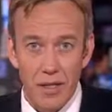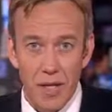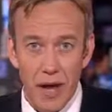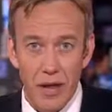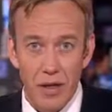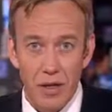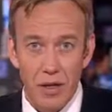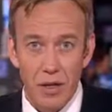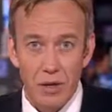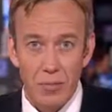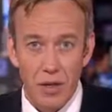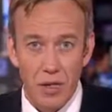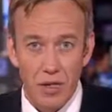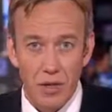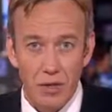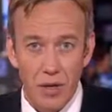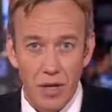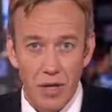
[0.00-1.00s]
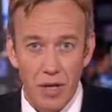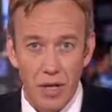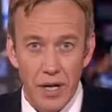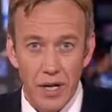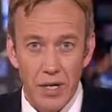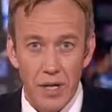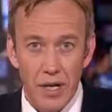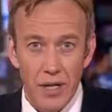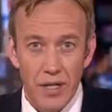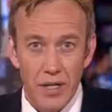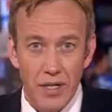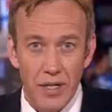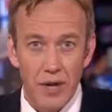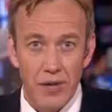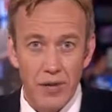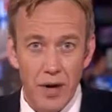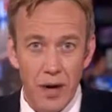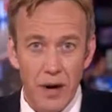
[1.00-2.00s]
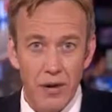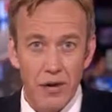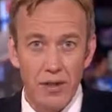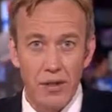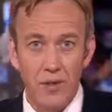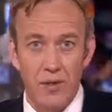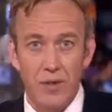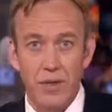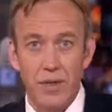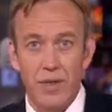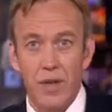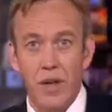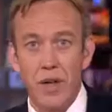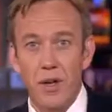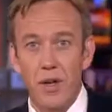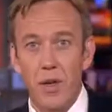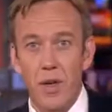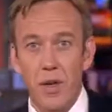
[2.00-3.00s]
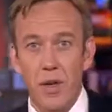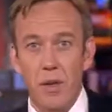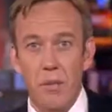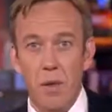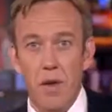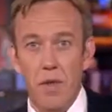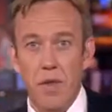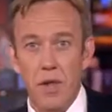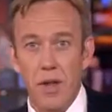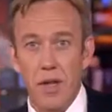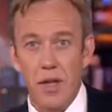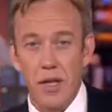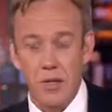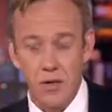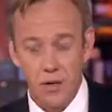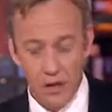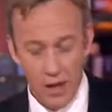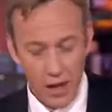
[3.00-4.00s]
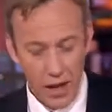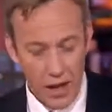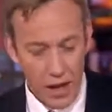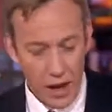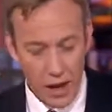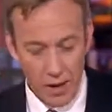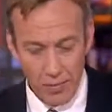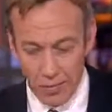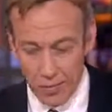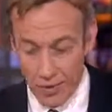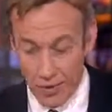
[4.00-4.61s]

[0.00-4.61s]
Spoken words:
and the new administration had several areas of concern, both legal and